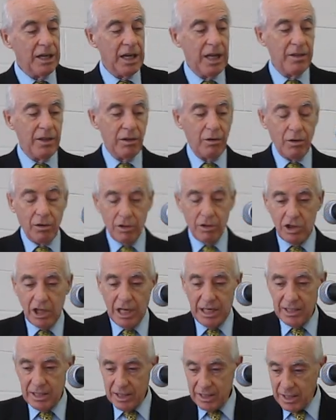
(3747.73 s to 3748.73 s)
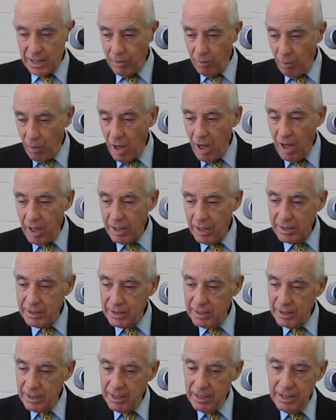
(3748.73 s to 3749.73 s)
And the Lord Jesus, He
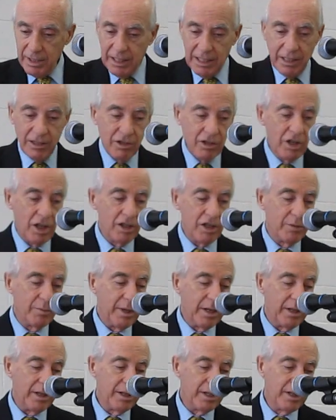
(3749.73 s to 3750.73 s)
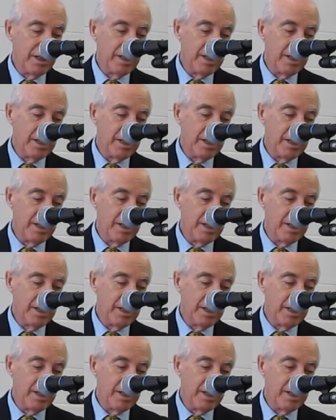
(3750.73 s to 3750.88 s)
walks in judgment,